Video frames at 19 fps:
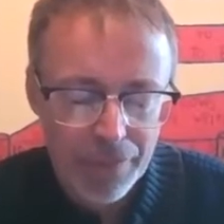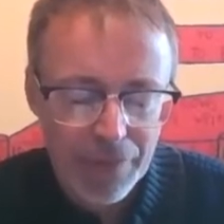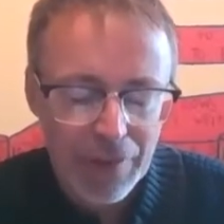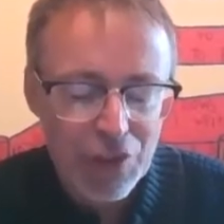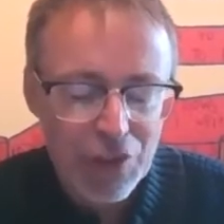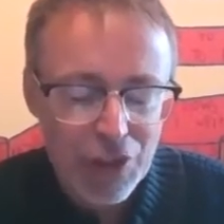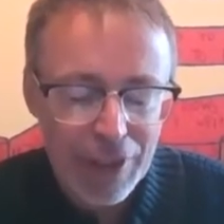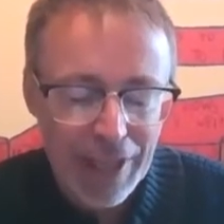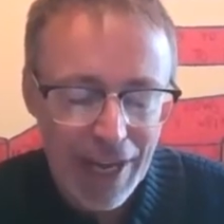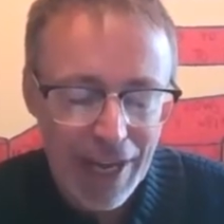
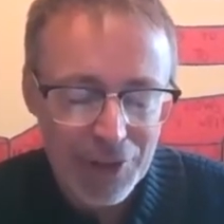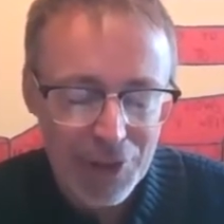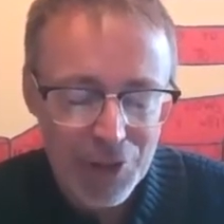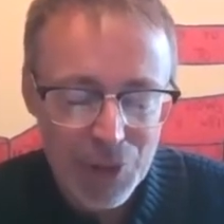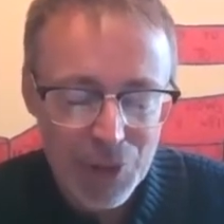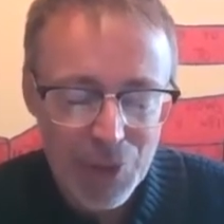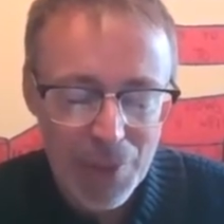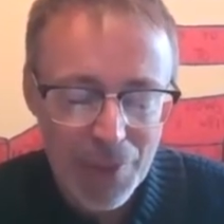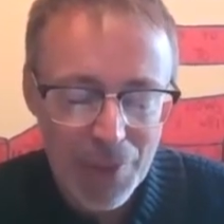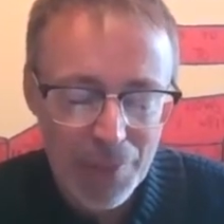She gathers the
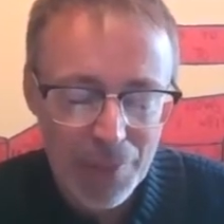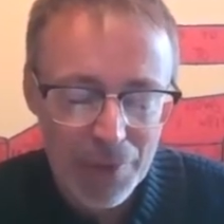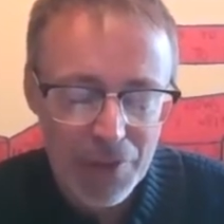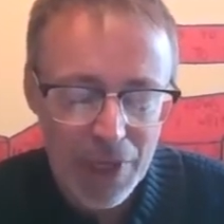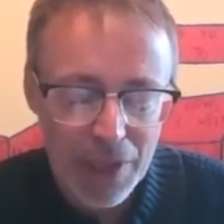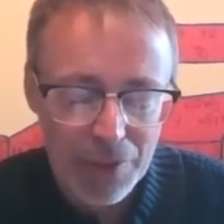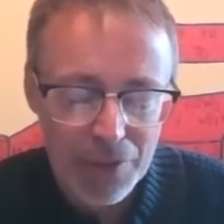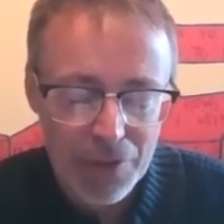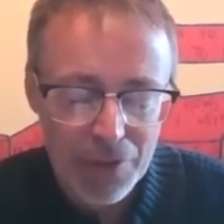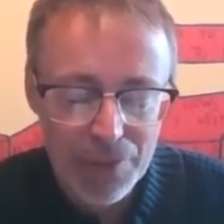wet paper
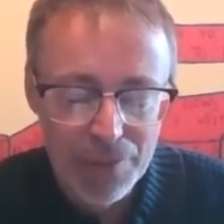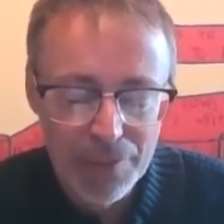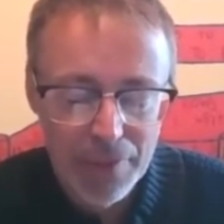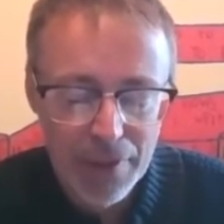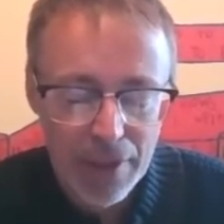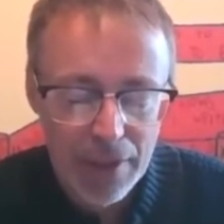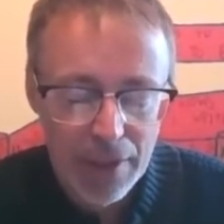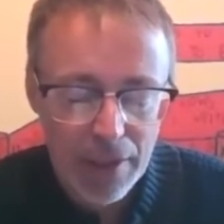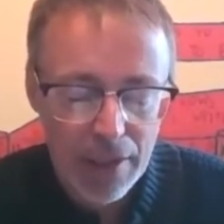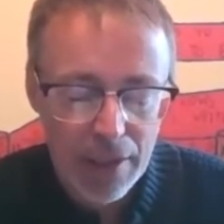towels.
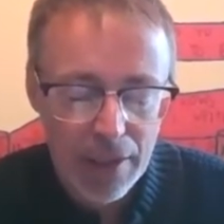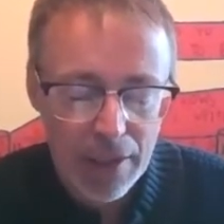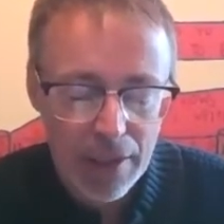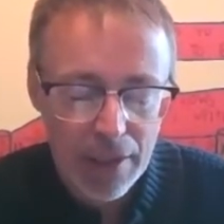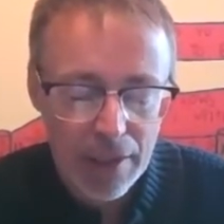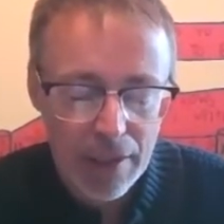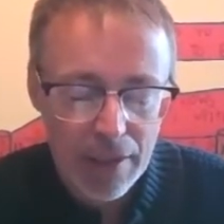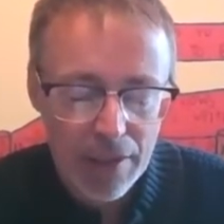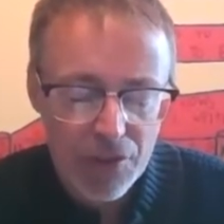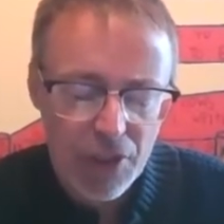
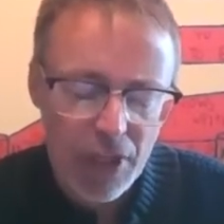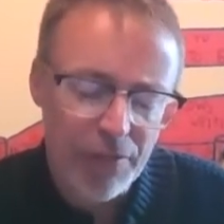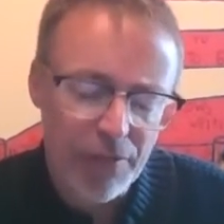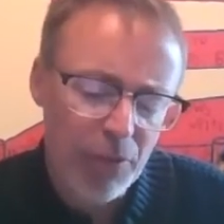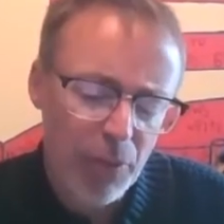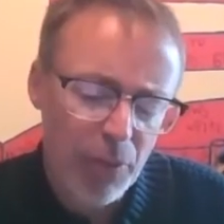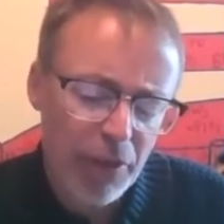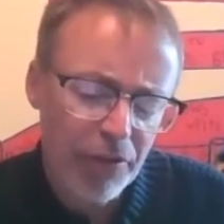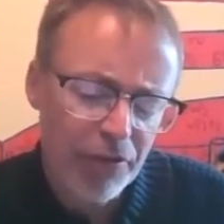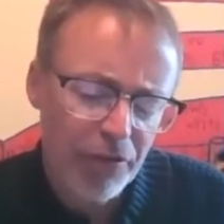David,
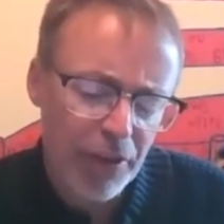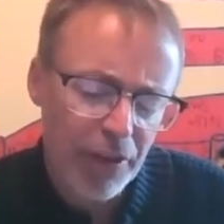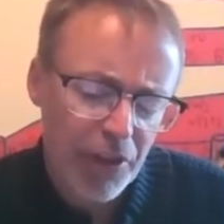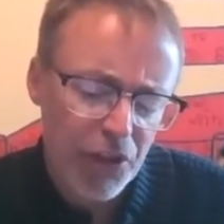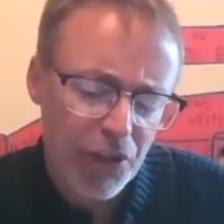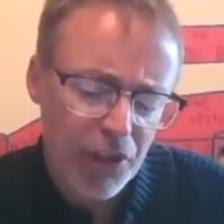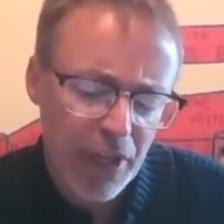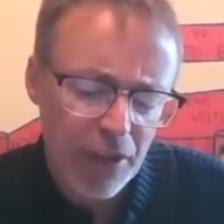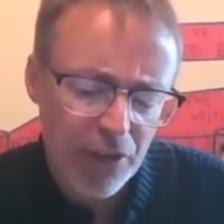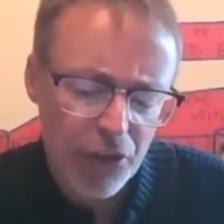when you're
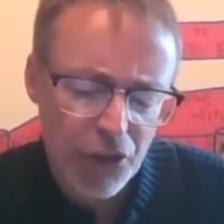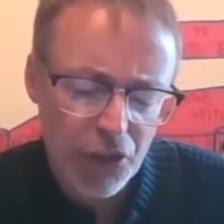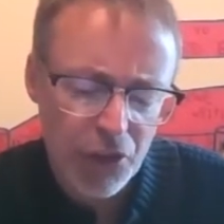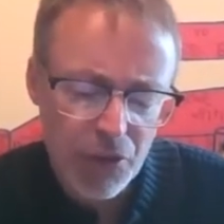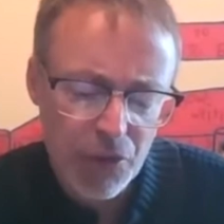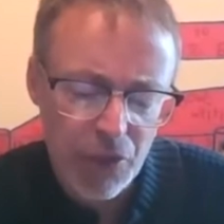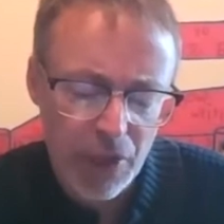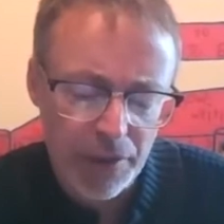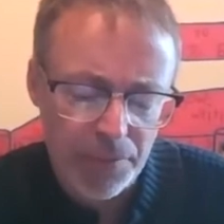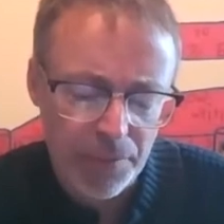finished, get your
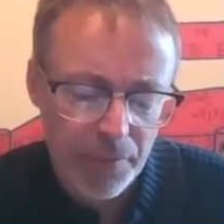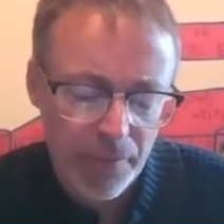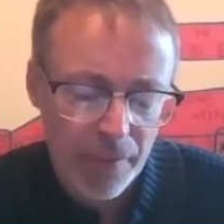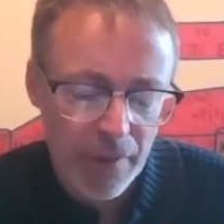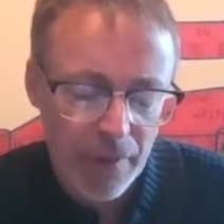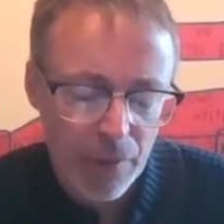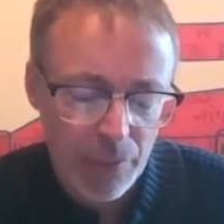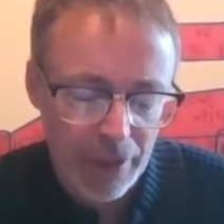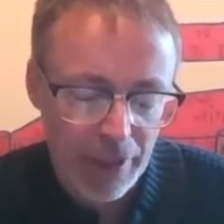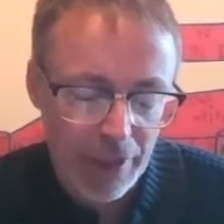shoes on.
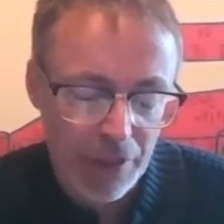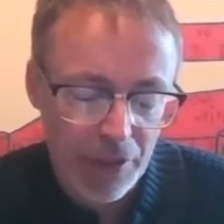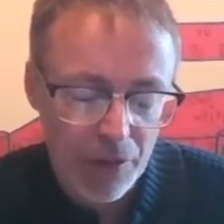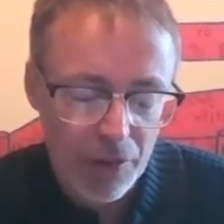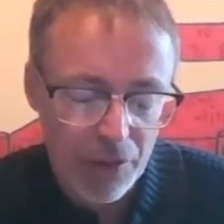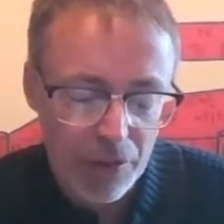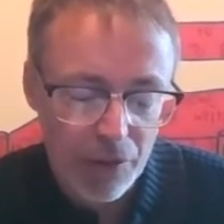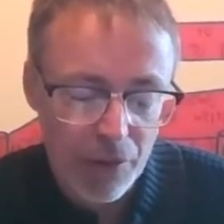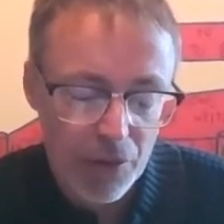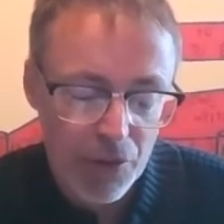We need to go to
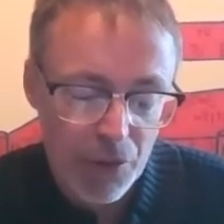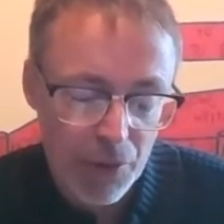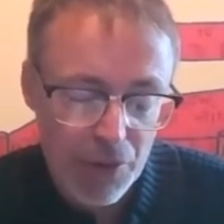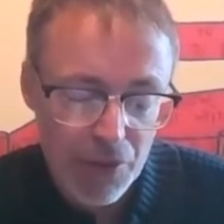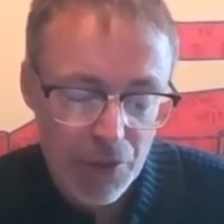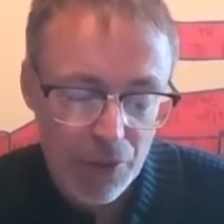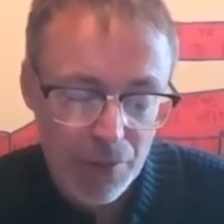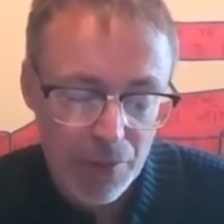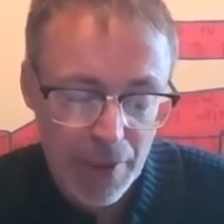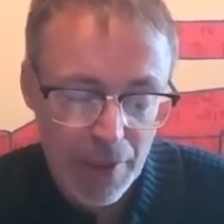the grocery
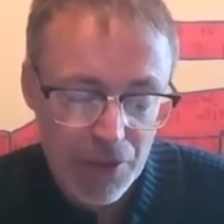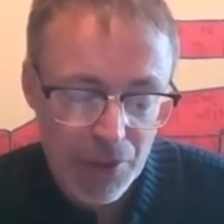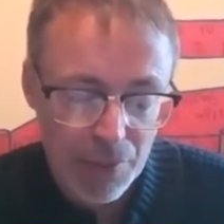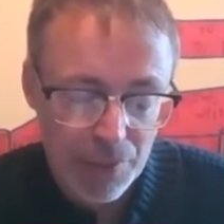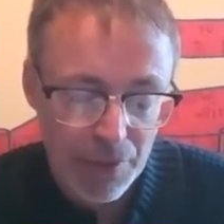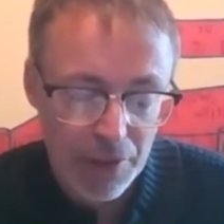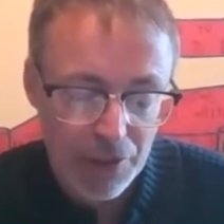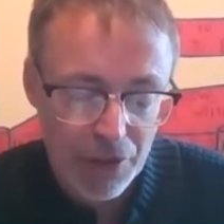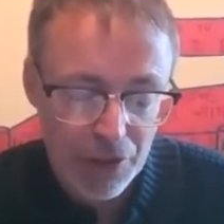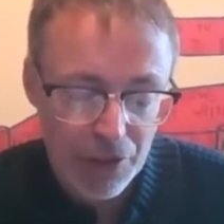store and buy some
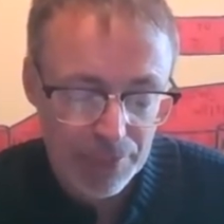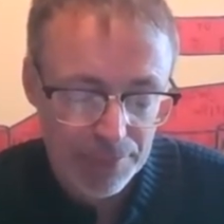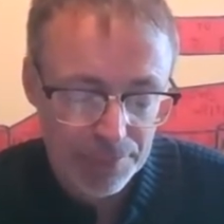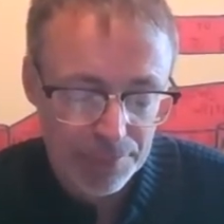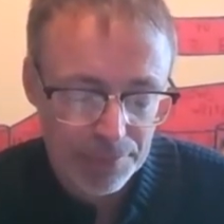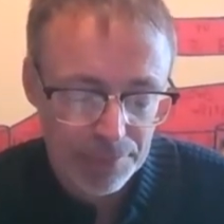lunch.